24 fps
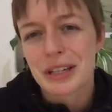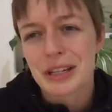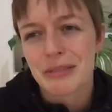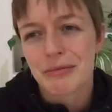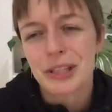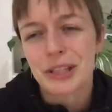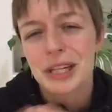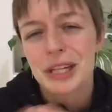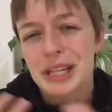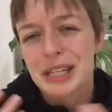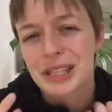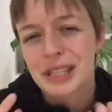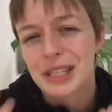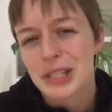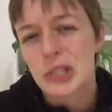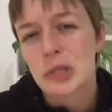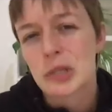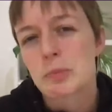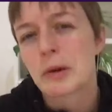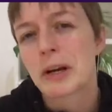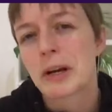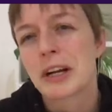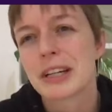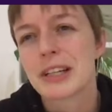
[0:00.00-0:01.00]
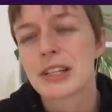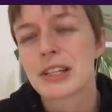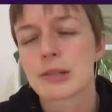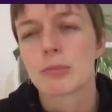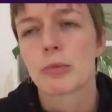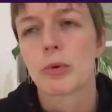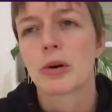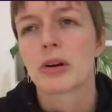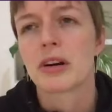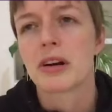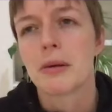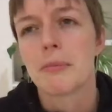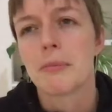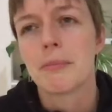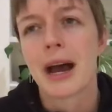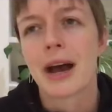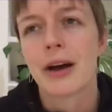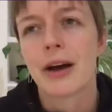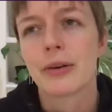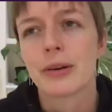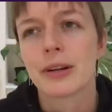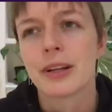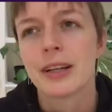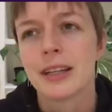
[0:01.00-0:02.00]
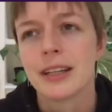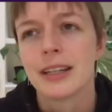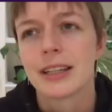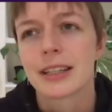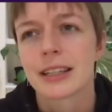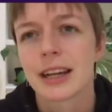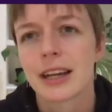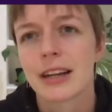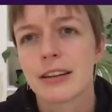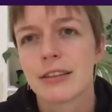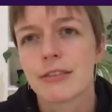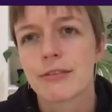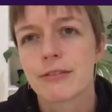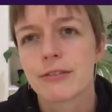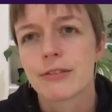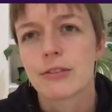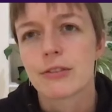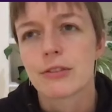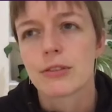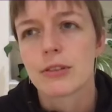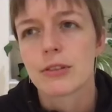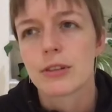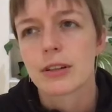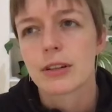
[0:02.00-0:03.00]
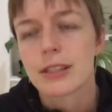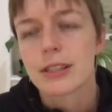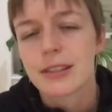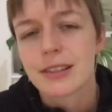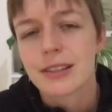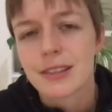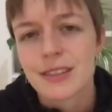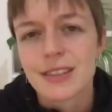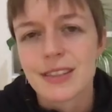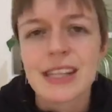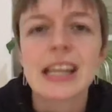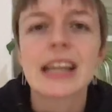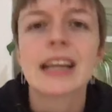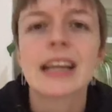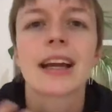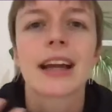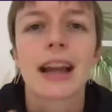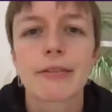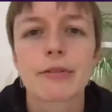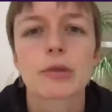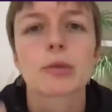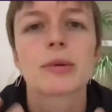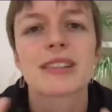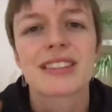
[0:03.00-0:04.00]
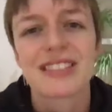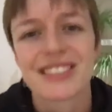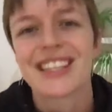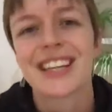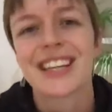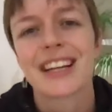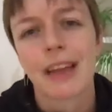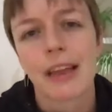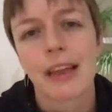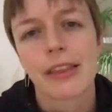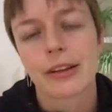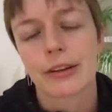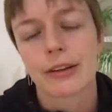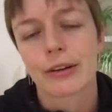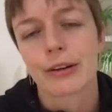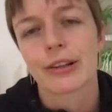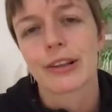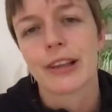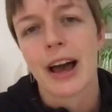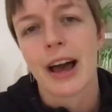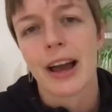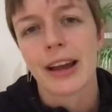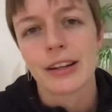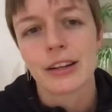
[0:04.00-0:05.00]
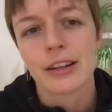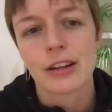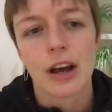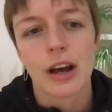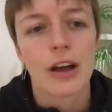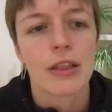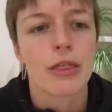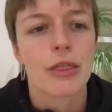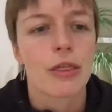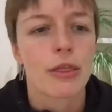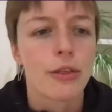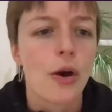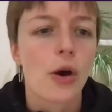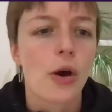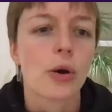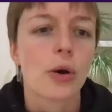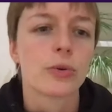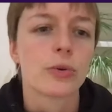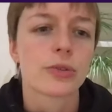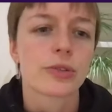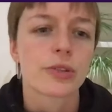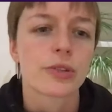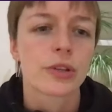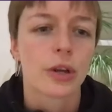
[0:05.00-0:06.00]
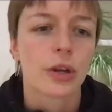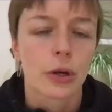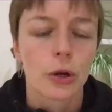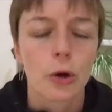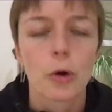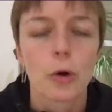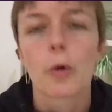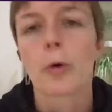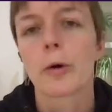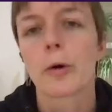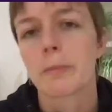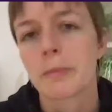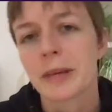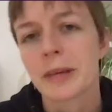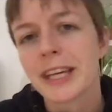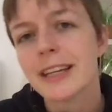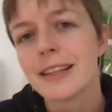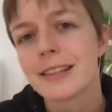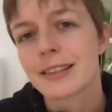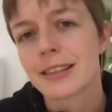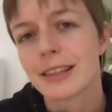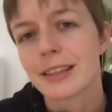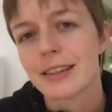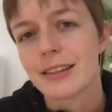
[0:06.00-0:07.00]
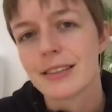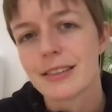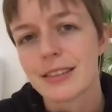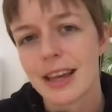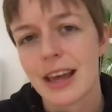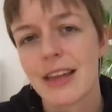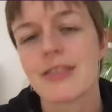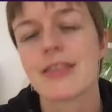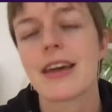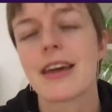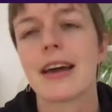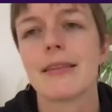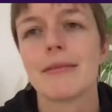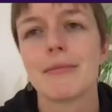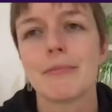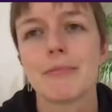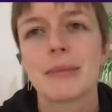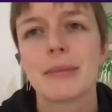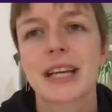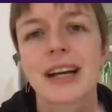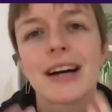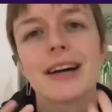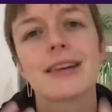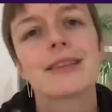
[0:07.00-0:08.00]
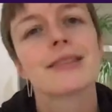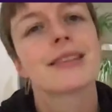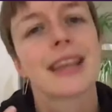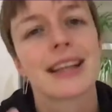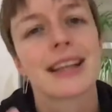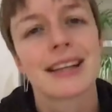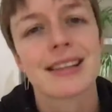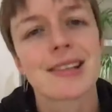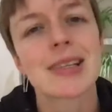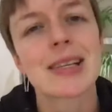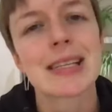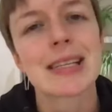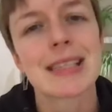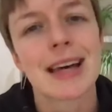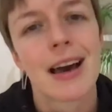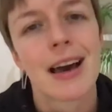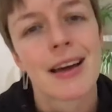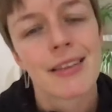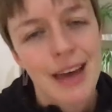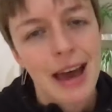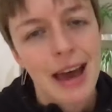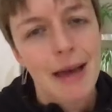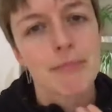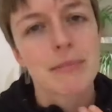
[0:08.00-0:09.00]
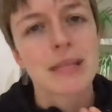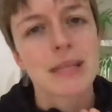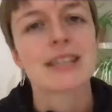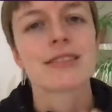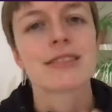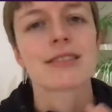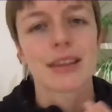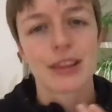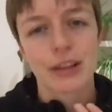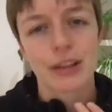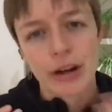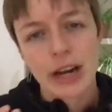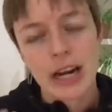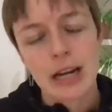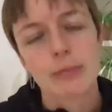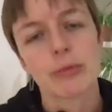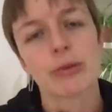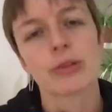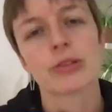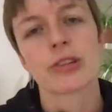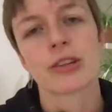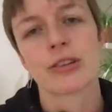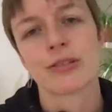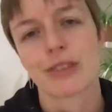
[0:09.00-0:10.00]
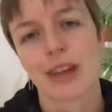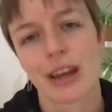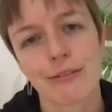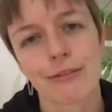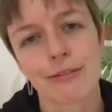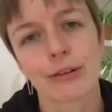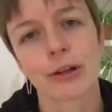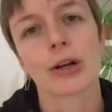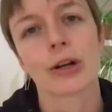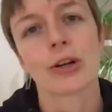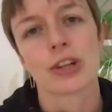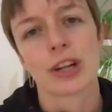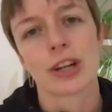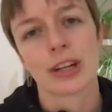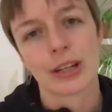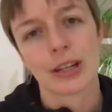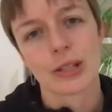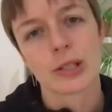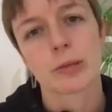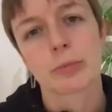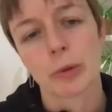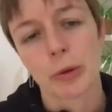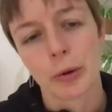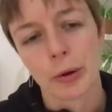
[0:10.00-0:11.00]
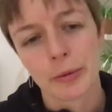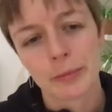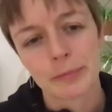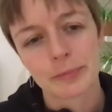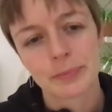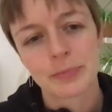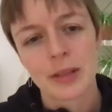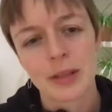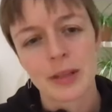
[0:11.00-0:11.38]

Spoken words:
really the sprint is more about kind of everyone seeing that they're aligned on those core pieces. And then because they see that, that means that they're able to diverge and explore.